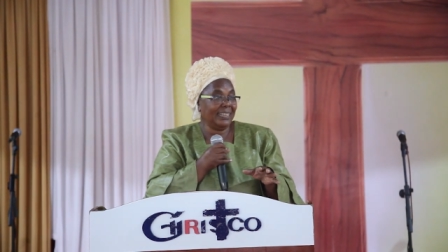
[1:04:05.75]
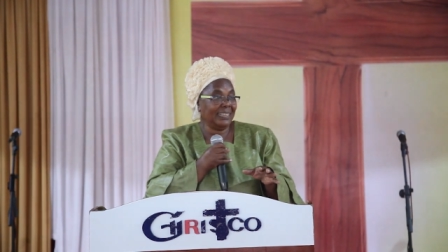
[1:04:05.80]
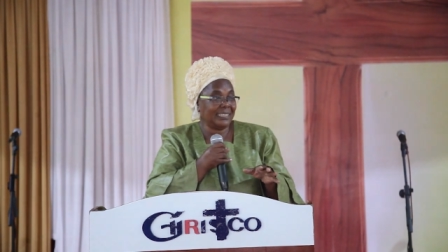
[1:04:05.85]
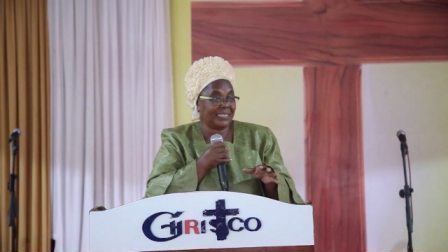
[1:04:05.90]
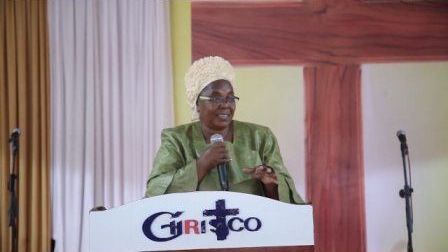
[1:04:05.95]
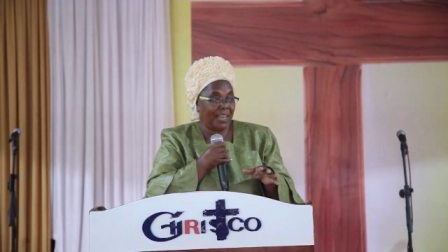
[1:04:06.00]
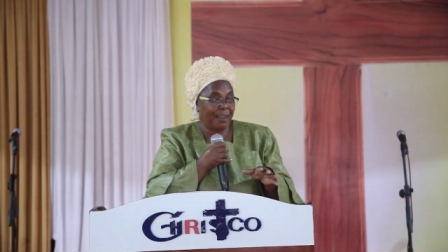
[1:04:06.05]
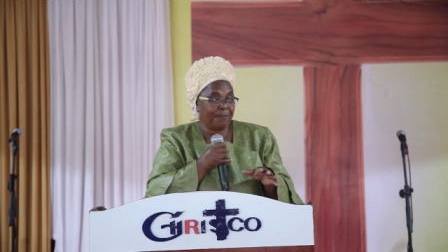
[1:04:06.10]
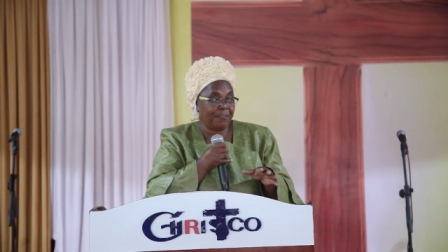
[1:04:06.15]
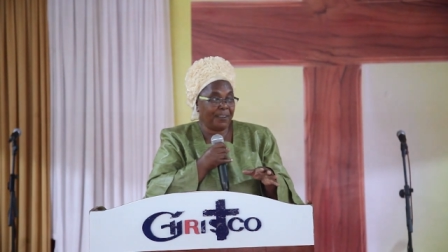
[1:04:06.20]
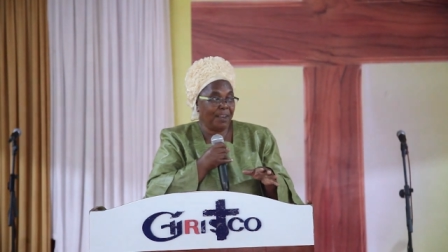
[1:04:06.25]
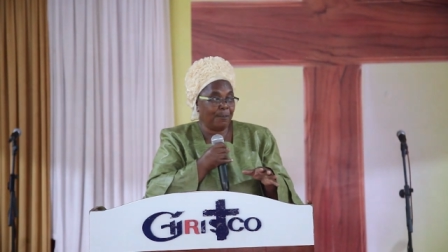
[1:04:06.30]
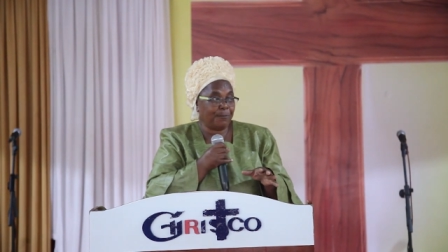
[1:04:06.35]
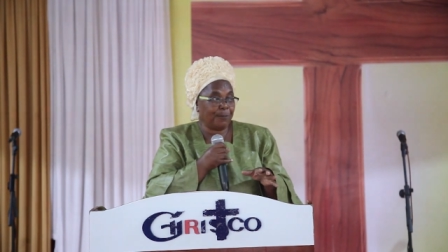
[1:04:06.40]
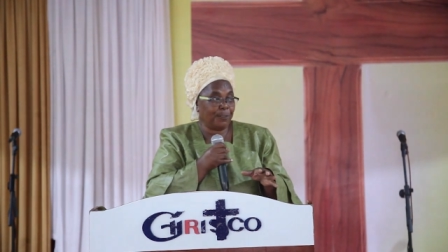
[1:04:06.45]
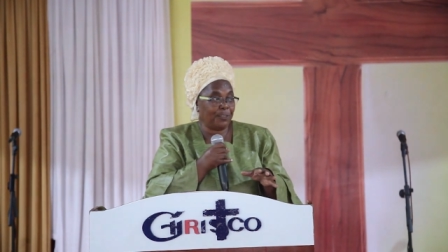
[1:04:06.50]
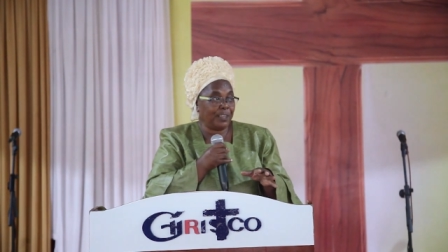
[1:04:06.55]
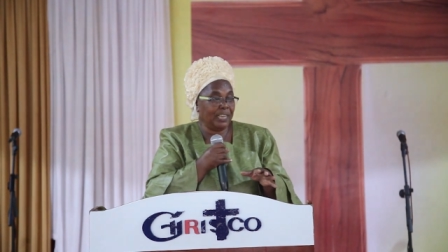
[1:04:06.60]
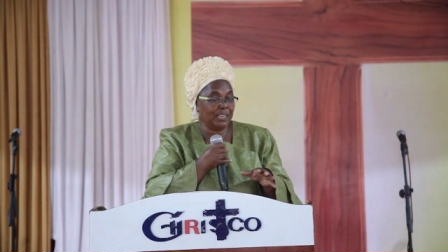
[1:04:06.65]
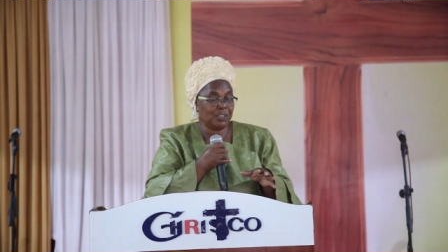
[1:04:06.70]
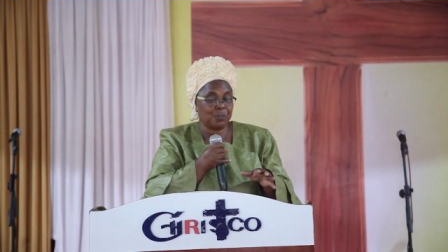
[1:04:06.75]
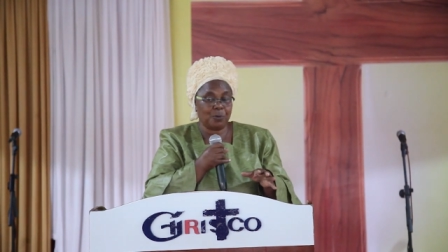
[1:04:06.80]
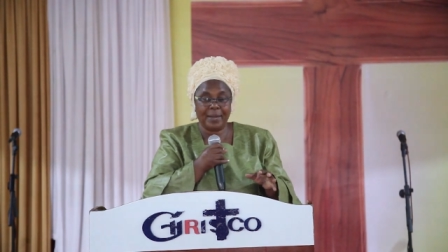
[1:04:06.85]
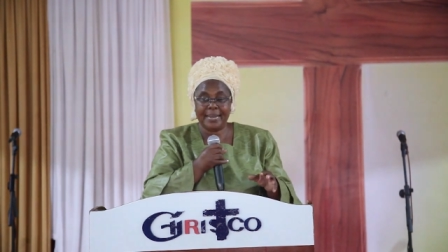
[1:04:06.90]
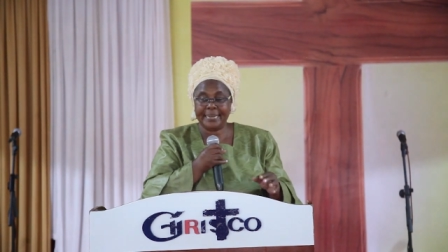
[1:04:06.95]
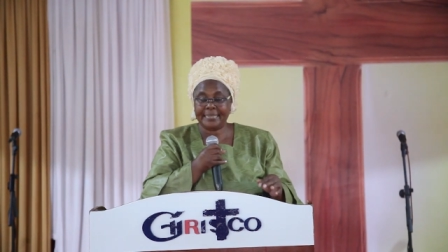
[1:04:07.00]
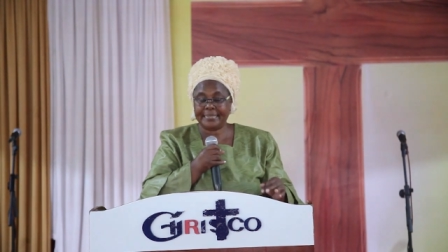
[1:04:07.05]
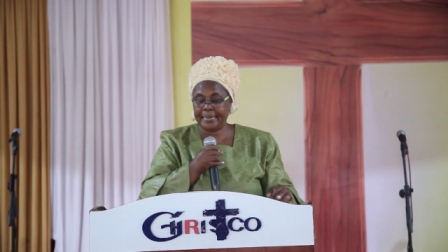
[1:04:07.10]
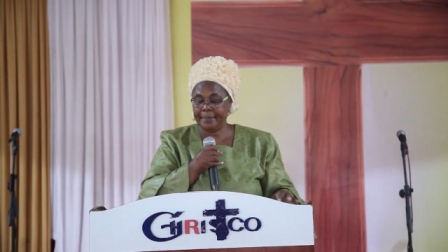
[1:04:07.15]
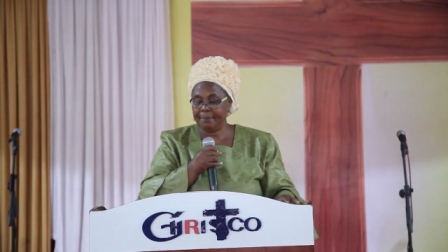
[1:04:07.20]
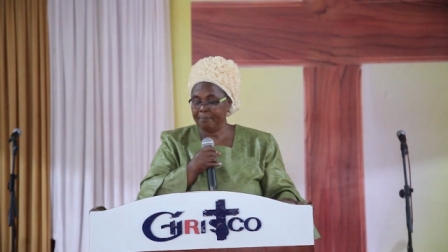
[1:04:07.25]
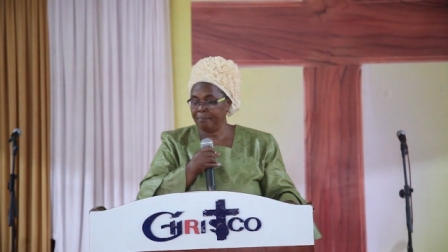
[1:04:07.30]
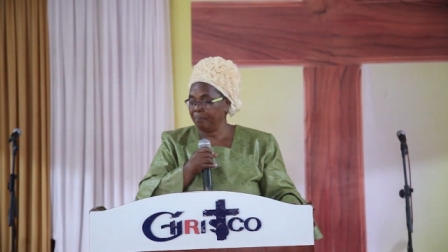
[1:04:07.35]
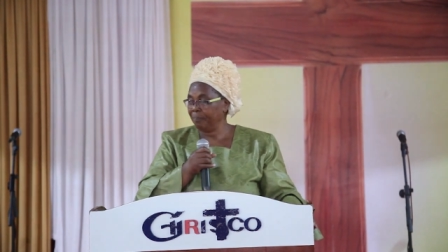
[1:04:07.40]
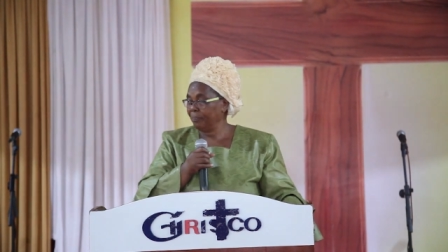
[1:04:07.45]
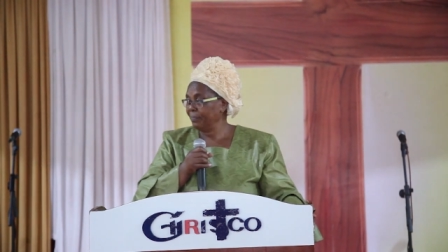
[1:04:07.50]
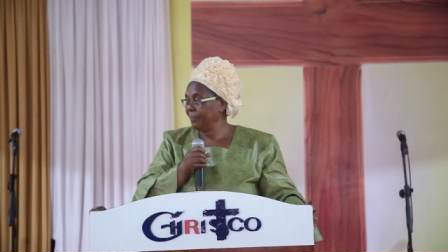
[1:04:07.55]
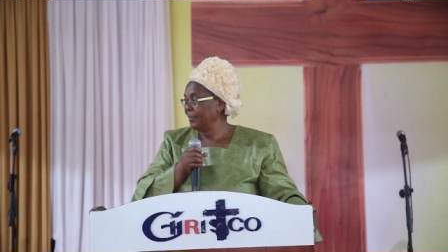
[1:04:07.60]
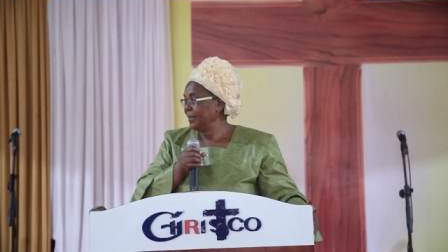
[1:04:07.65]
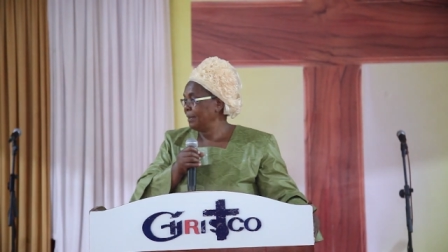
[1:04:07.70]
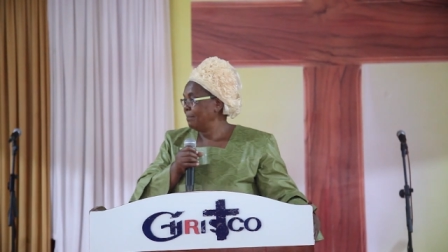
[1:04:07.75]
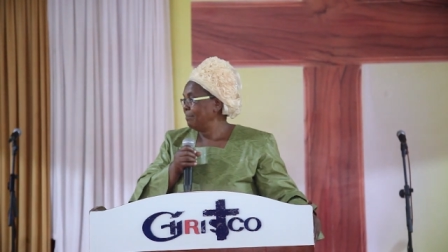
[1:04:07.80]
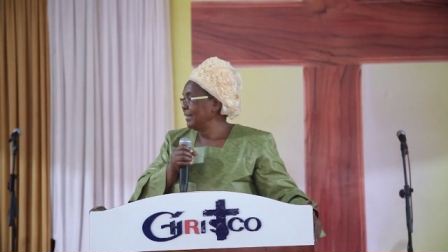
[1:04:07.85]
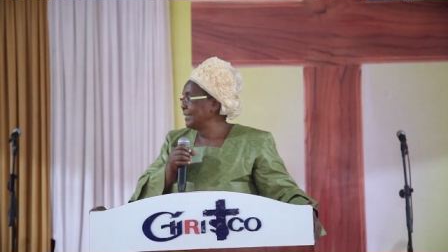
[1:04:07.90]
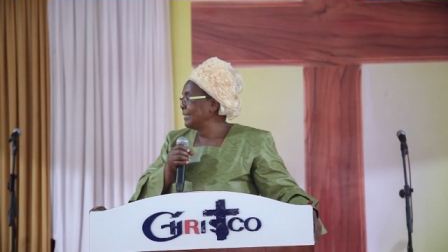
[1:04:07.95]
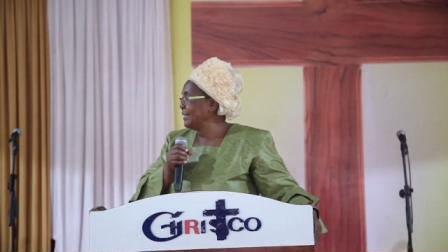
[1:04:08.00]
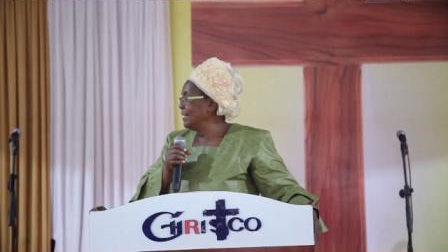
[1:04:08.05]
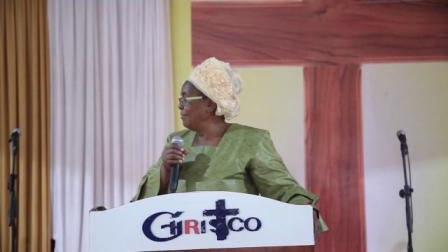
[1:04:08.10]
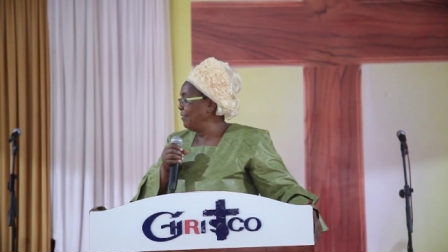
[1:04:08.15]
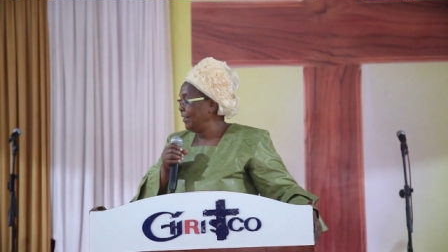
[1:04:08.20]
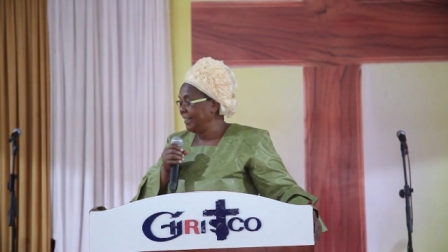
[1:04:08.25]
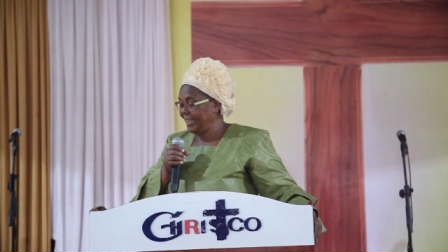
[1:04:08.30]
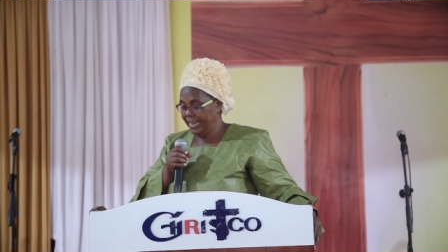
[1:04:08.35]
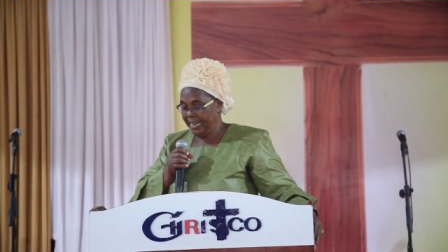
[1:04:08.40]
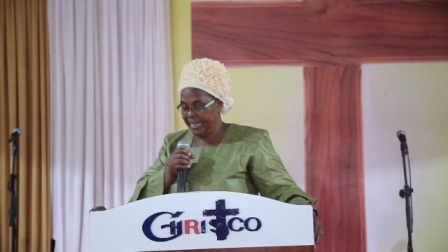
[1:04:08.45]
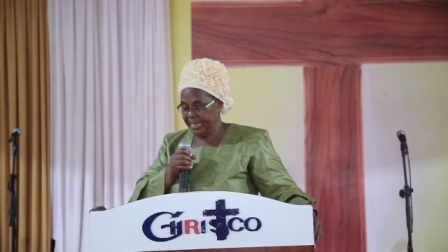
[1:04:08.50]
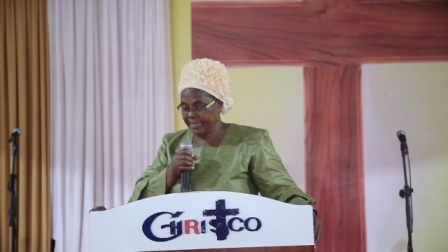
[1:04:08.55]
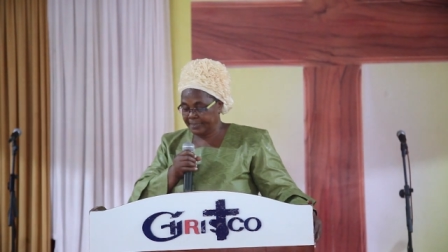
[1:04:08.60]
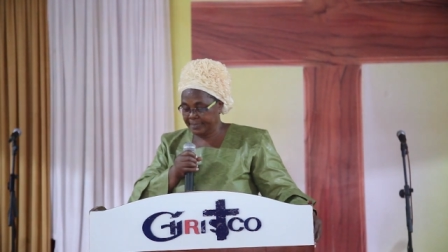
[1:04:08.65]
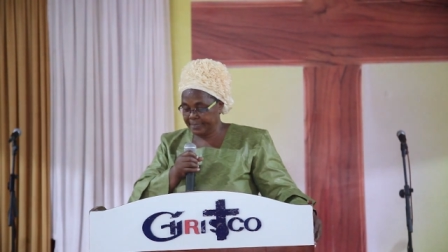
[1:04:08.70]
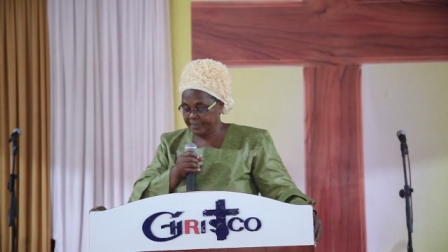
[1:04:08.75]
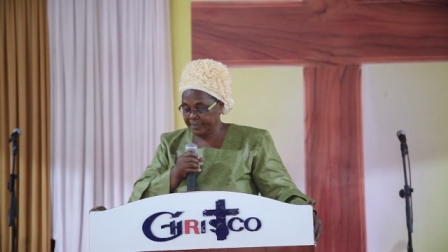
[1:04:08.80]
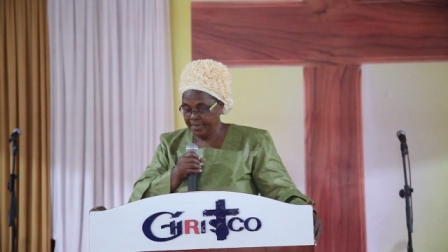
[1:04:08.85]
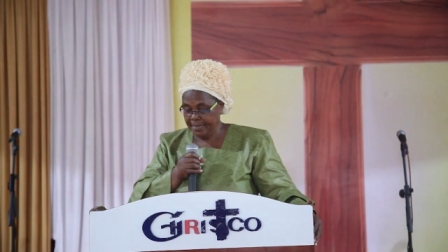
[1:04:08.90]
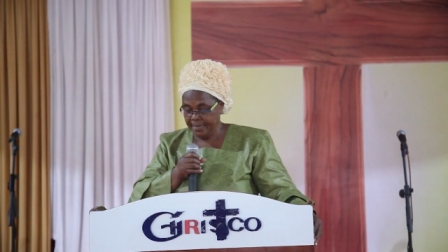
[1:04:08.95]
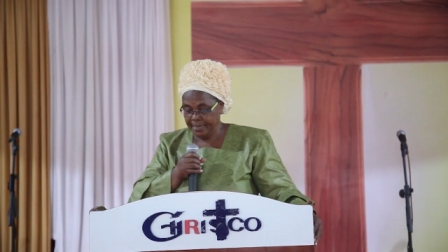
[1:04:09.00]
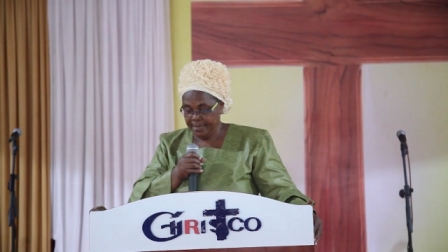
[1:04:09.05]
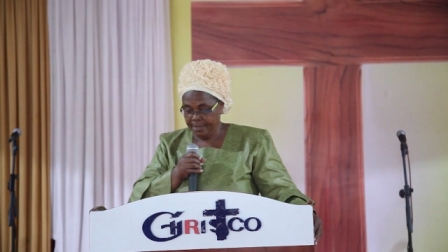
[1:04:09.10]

it's a fearful thing to utter, but nevertheless,